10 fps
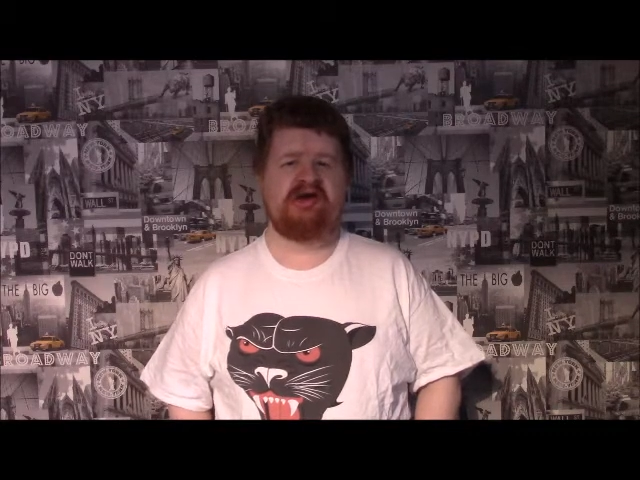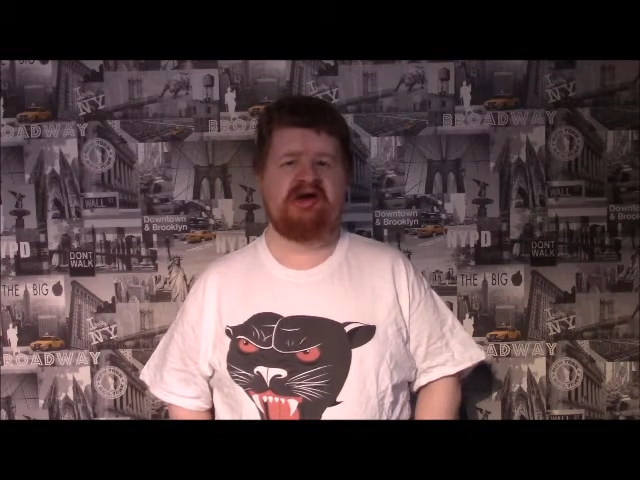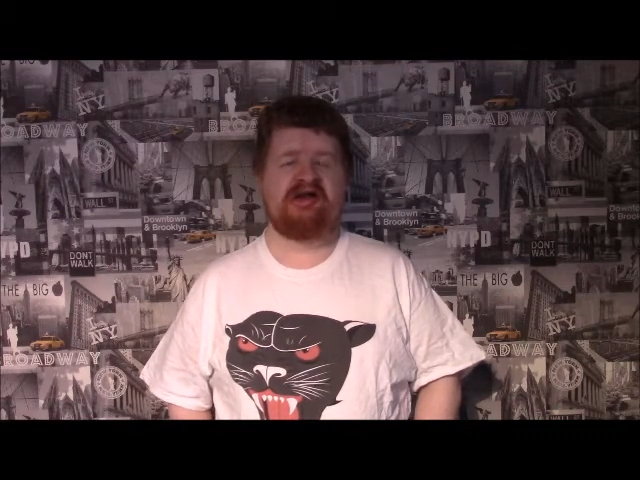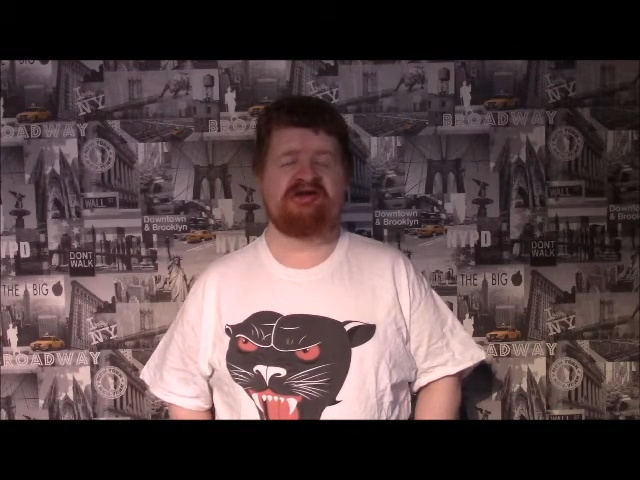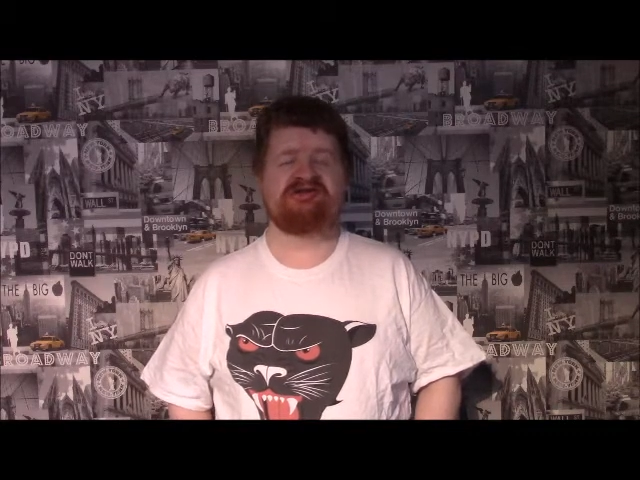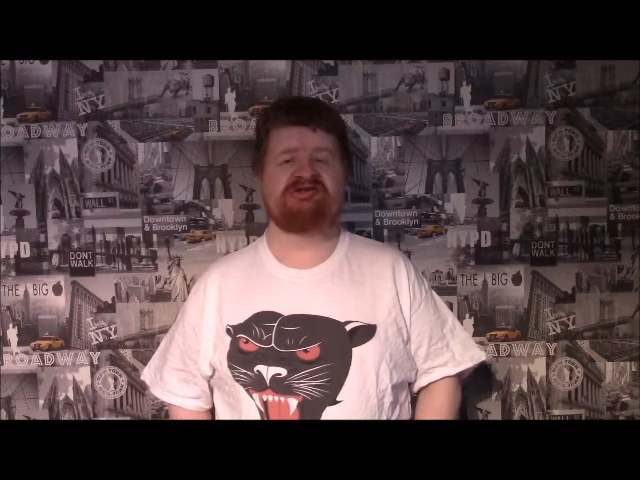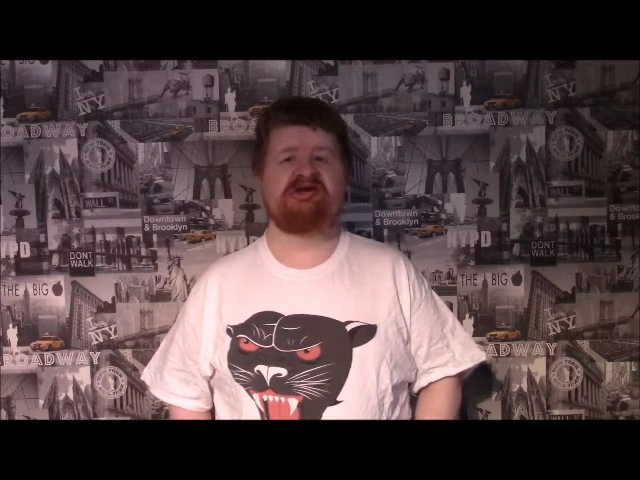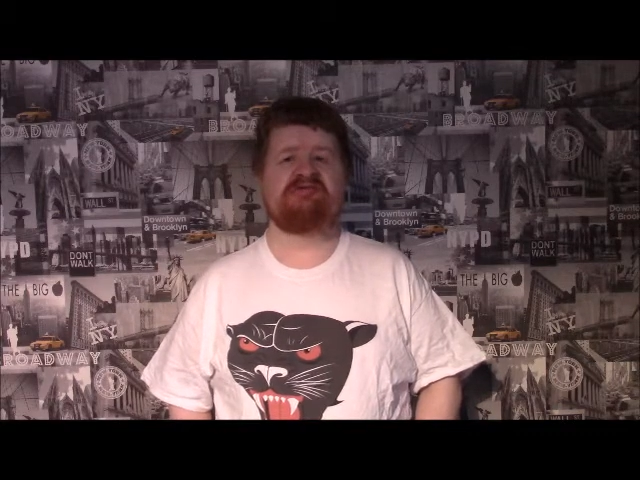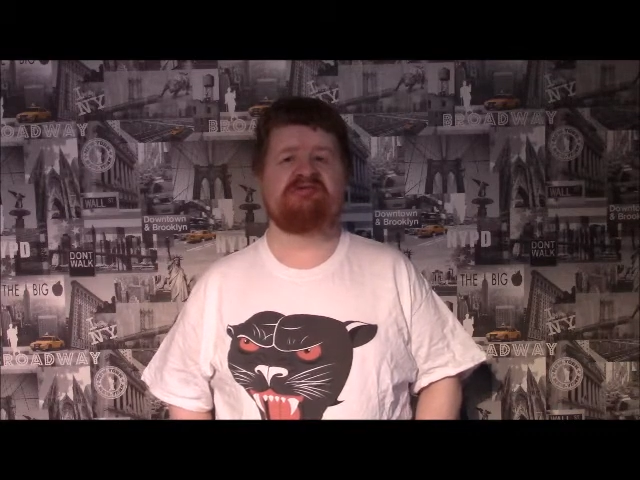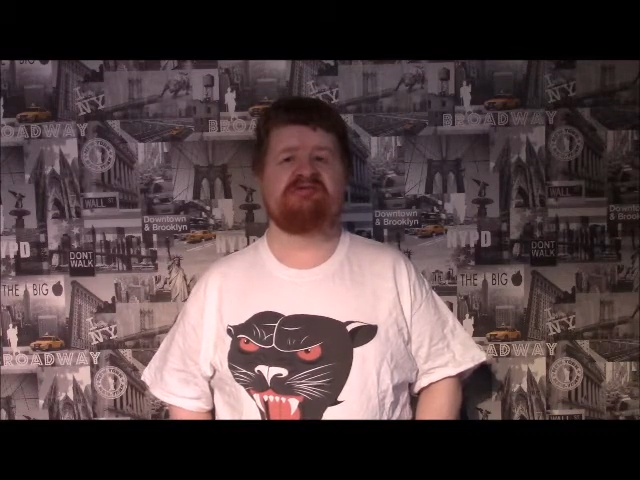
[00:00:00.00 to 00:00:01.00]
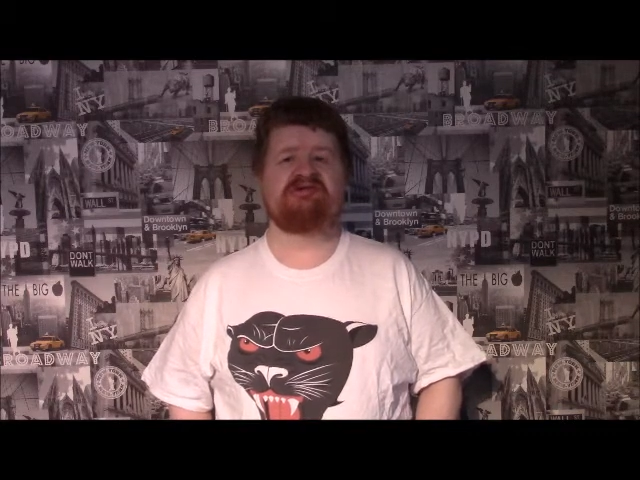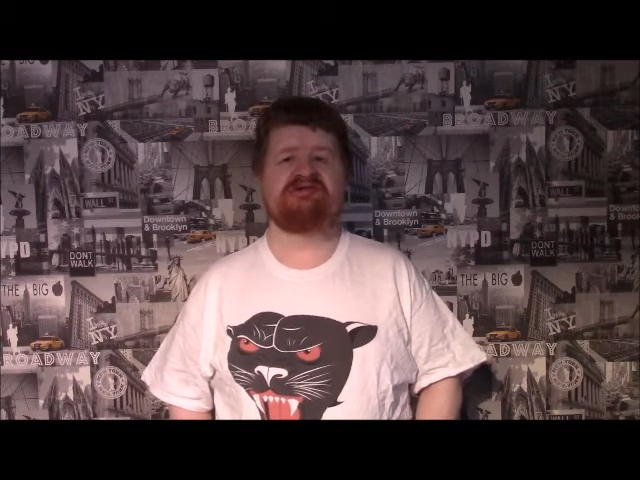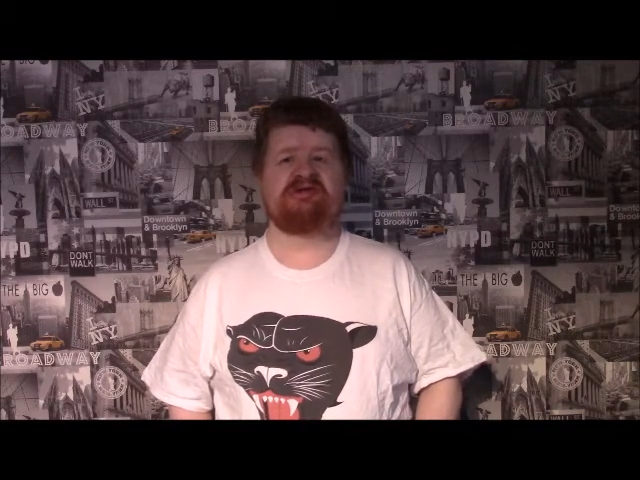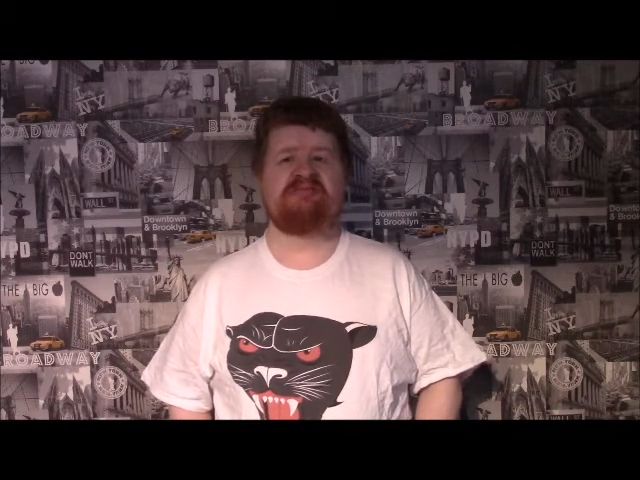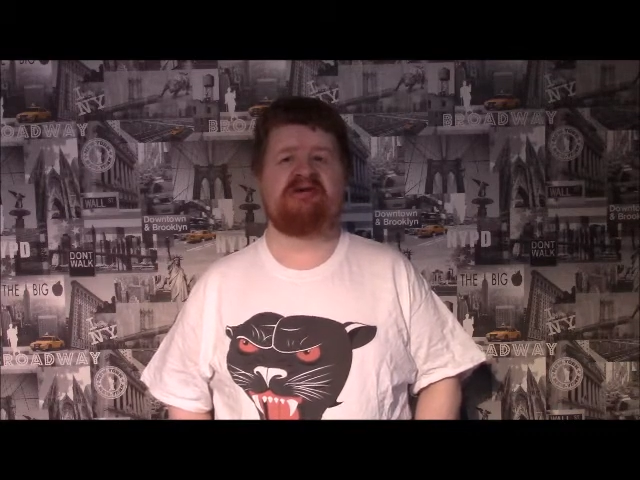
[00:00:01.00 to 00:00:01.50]
And as I said, we
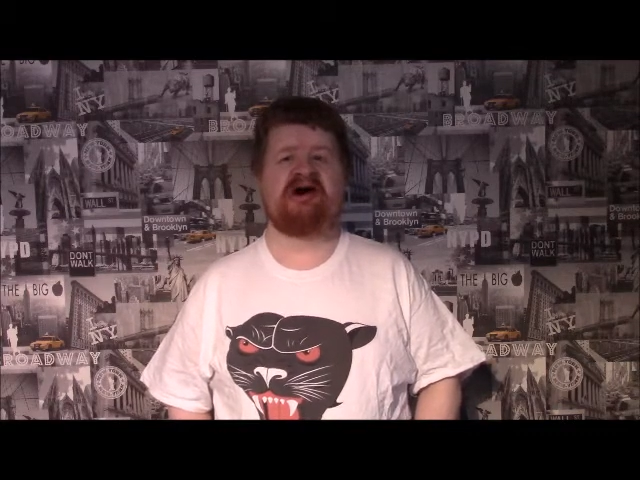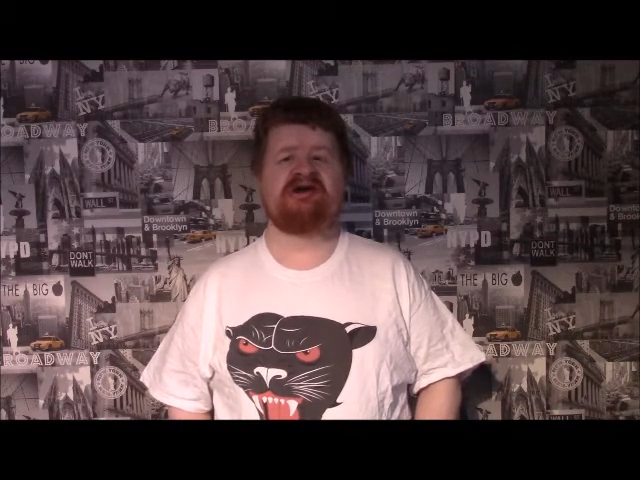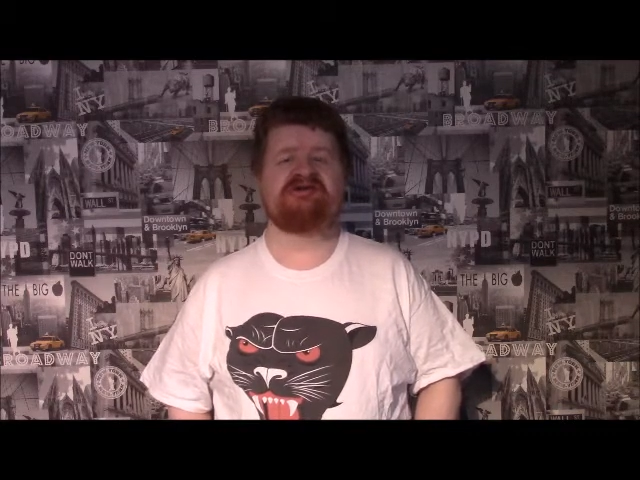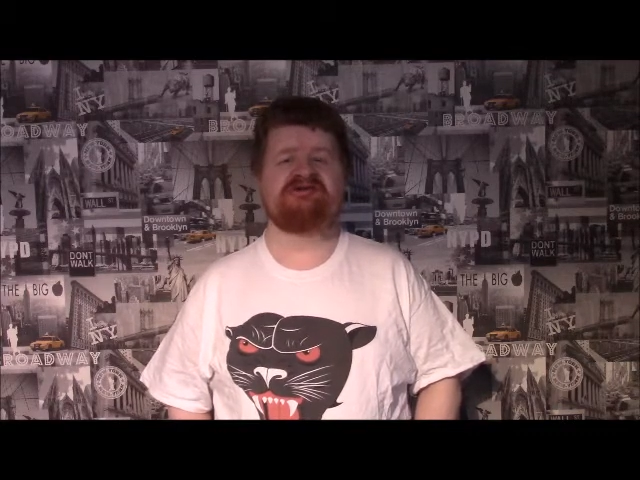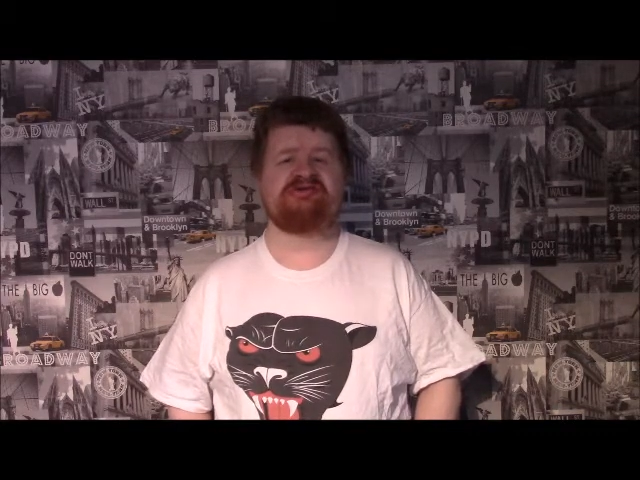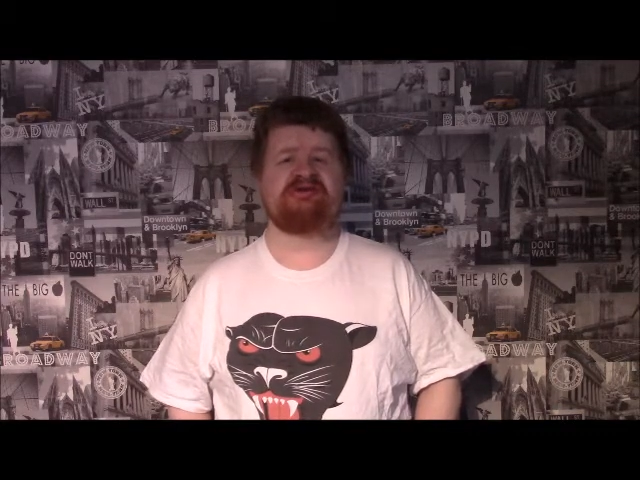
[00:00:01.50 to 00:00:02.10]
recently passed